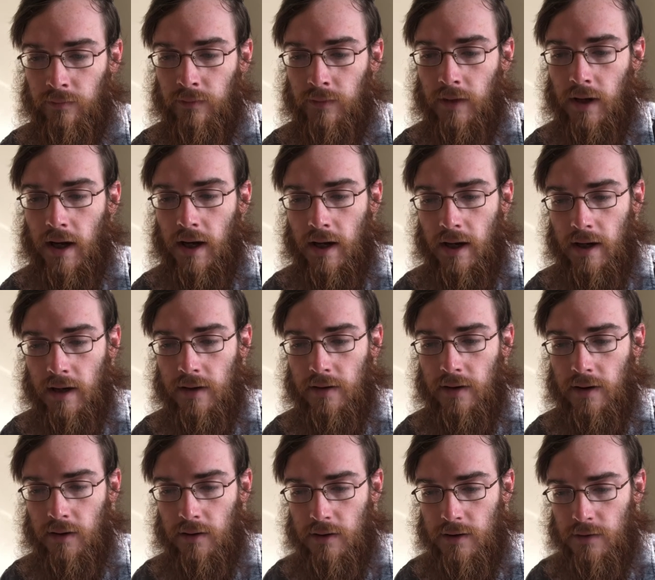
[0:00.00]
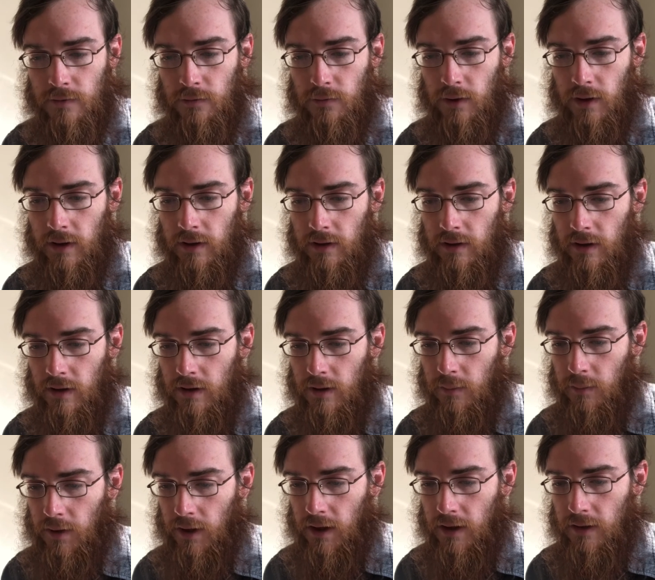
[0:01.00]
And there is a friend, a
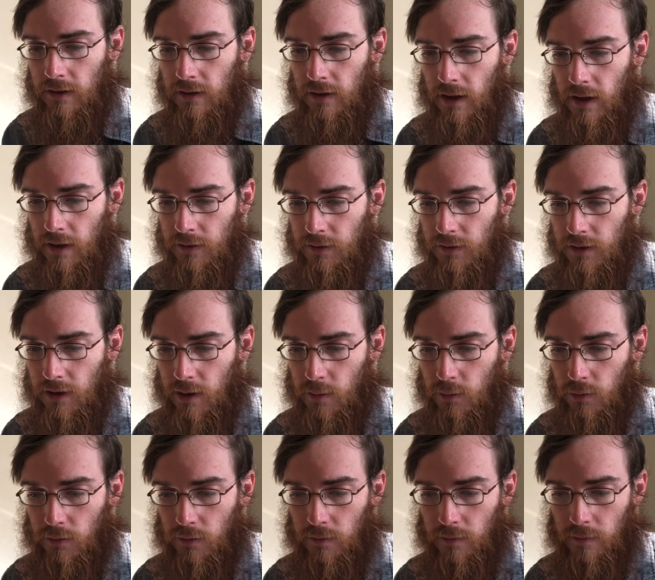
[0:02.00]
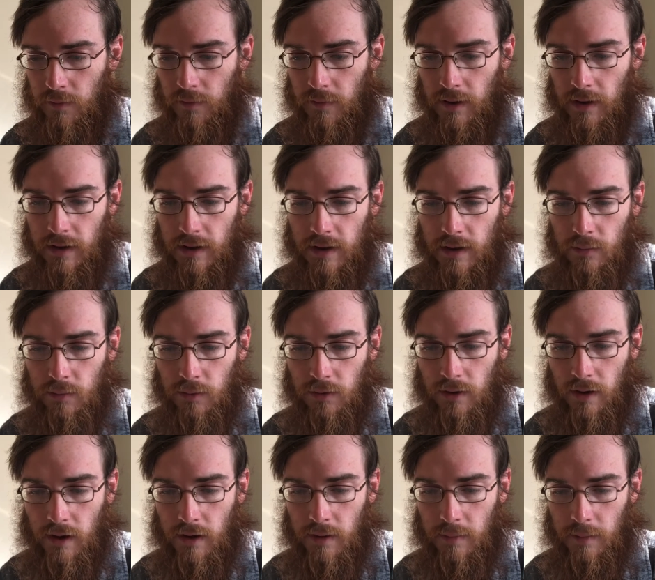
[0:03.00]
companion at the table, and he will
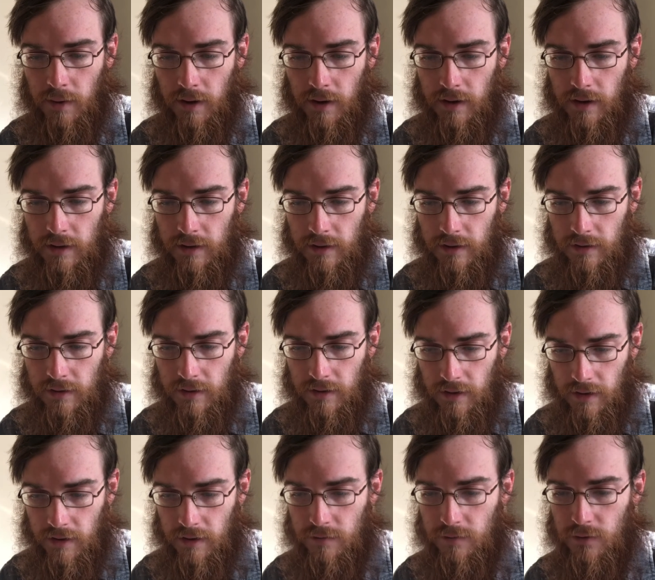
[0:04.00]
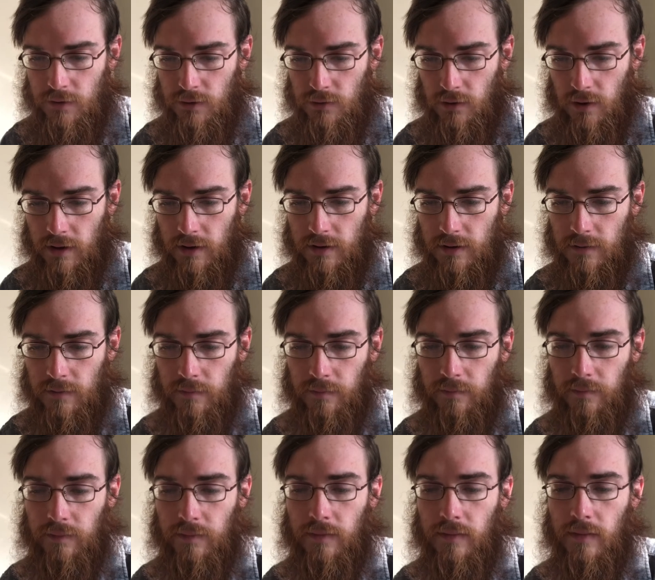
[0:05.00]
not abide in the day of distress.
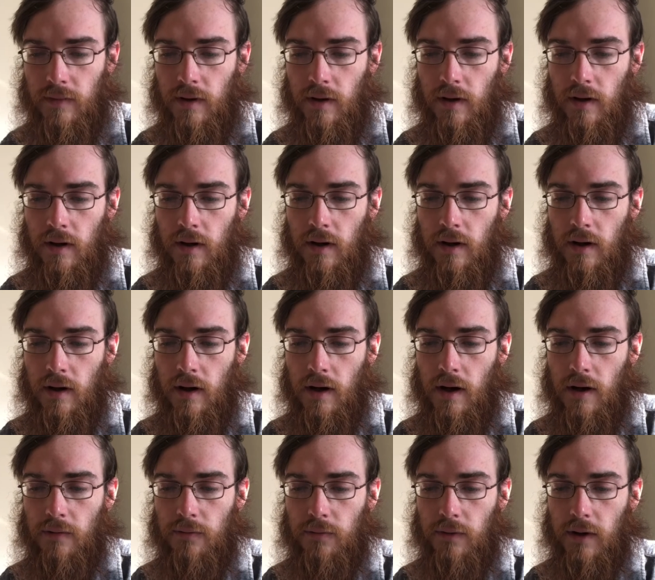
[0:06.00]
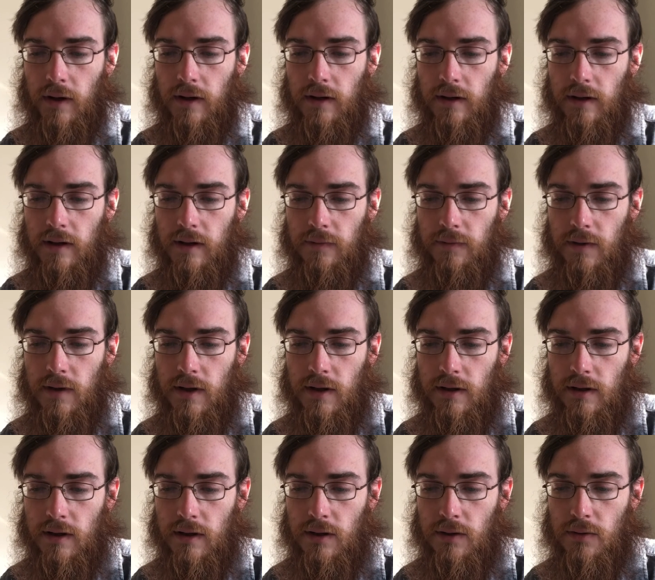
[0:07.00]
A friend, if he
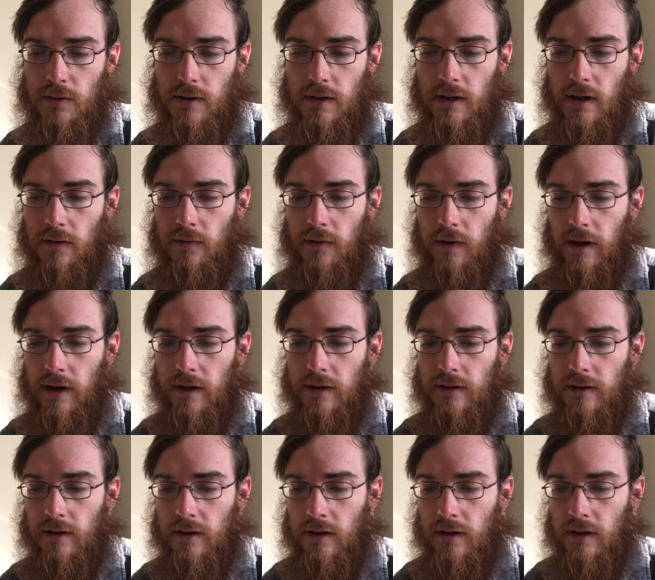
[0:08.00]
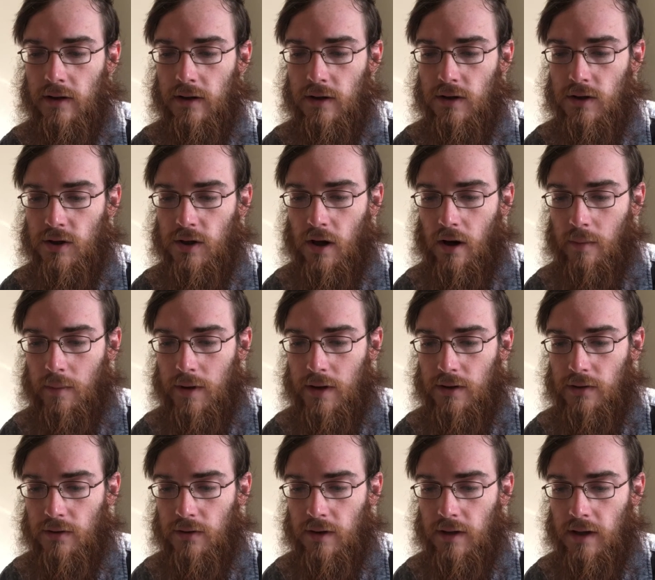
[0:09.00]
continues steadfast, shall be
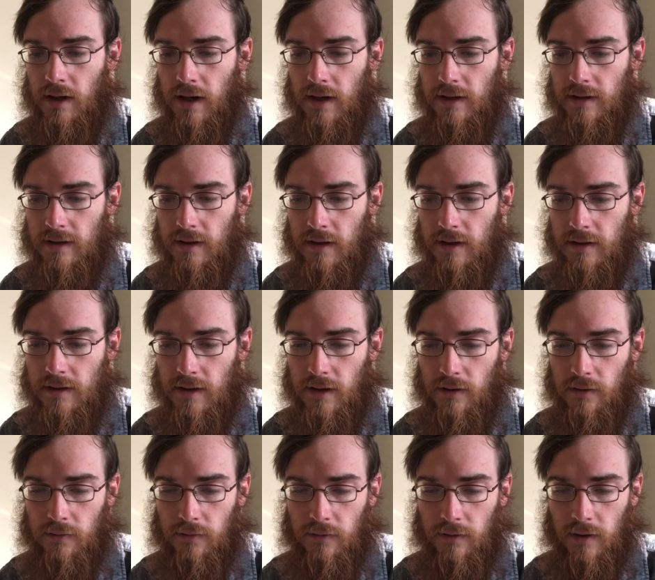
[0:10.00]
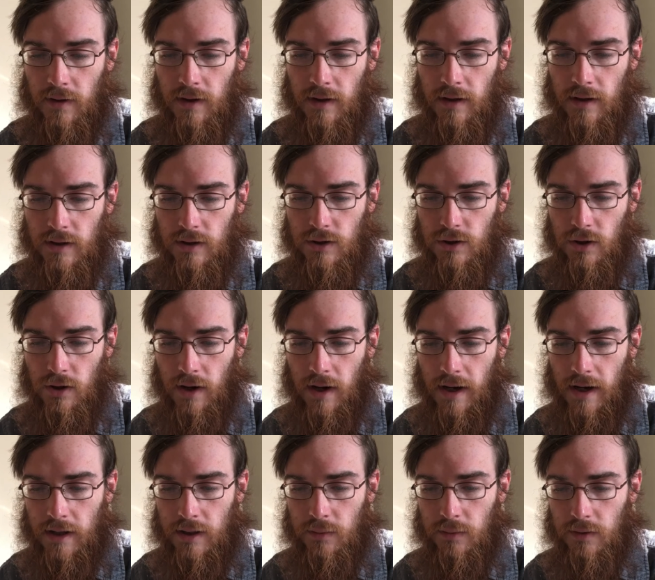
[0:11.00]
to thee as thyself, and shall
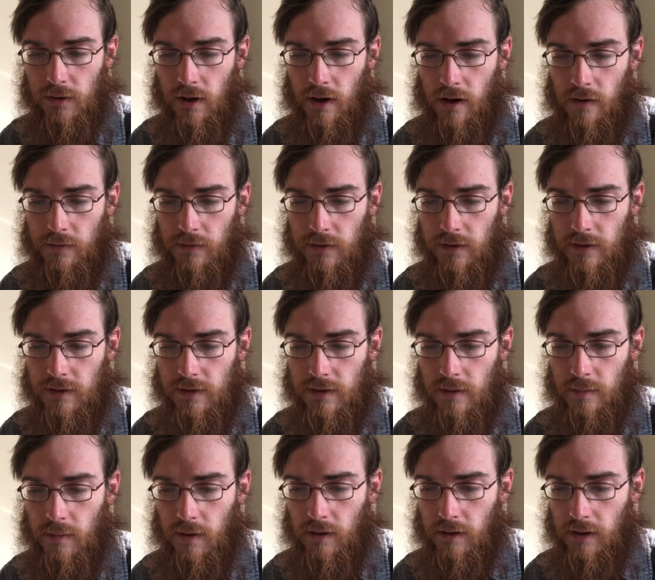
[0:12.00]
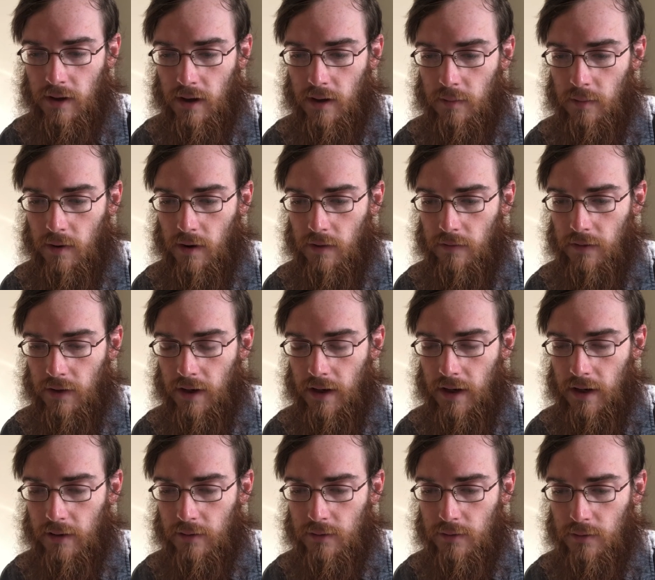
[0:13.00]
act with confidence among them of thy
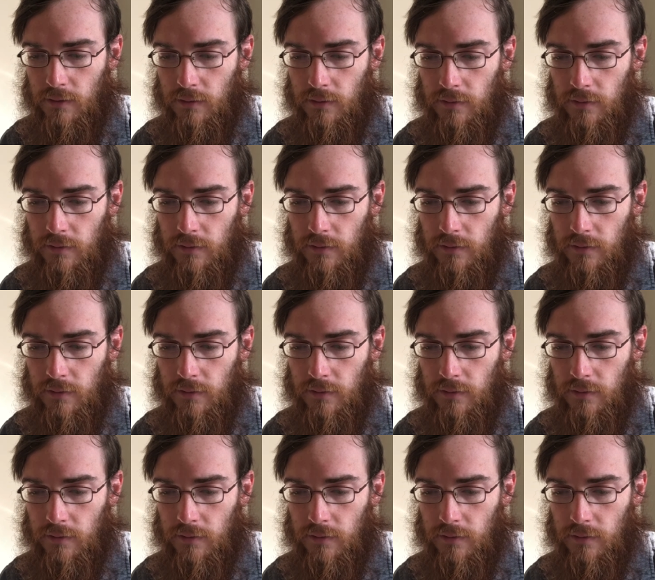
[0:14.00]
household.